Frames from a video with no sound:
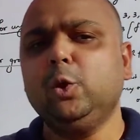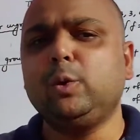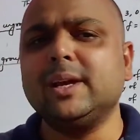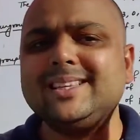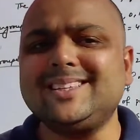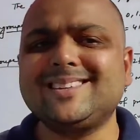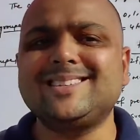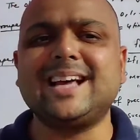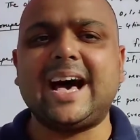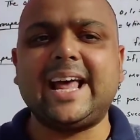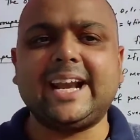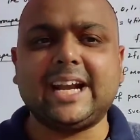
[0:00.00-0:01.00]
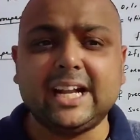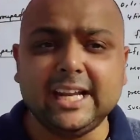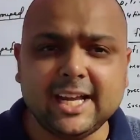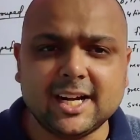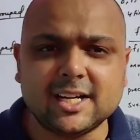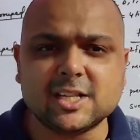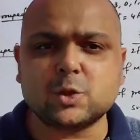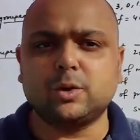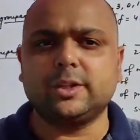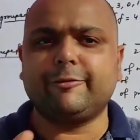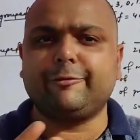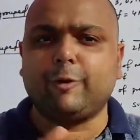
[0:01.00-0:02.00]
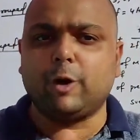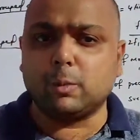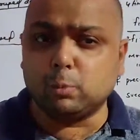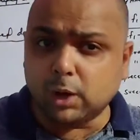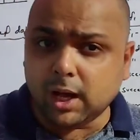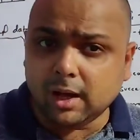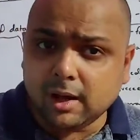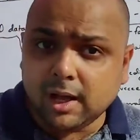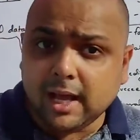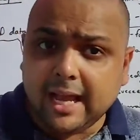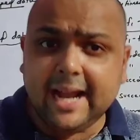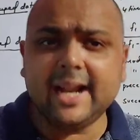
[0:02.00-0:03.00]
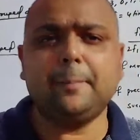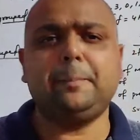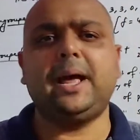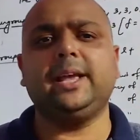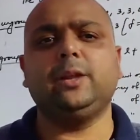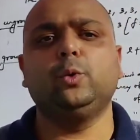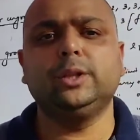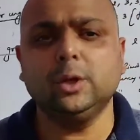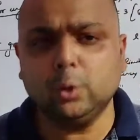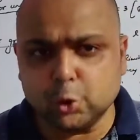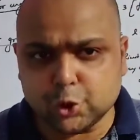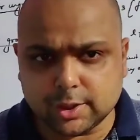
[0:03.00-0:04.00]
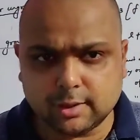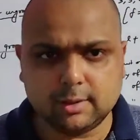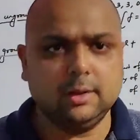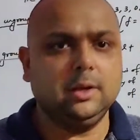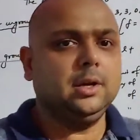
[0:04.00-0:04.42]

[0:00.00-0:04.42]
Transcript: You can just directly understood the formula and apply it in the question.